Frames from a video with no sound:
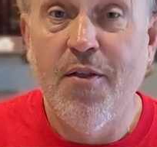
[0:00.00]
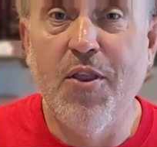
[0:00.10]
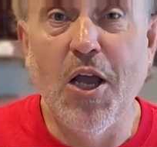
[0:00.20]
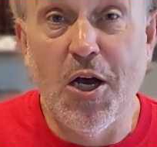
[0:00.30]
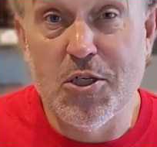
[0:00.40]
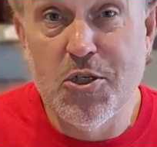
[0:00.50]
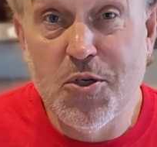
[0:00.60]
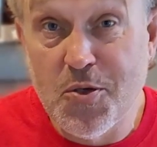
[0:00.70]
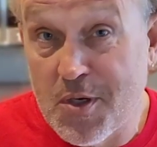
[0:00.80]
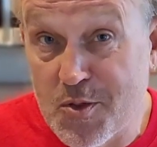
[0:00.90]
The au
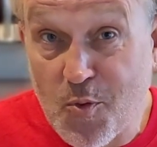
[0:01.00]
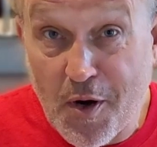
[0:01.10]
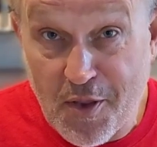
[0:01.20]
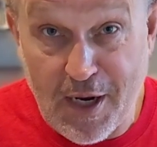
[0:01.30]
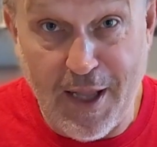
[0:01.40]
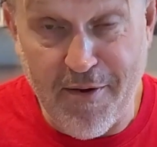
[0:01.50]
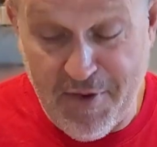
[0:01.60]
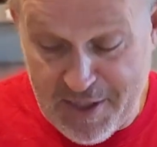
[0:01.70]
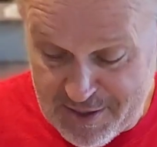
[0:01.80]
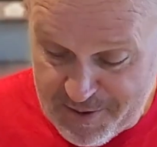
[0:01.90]
jus is where the love
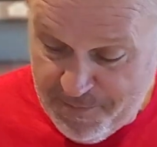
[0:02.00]
is.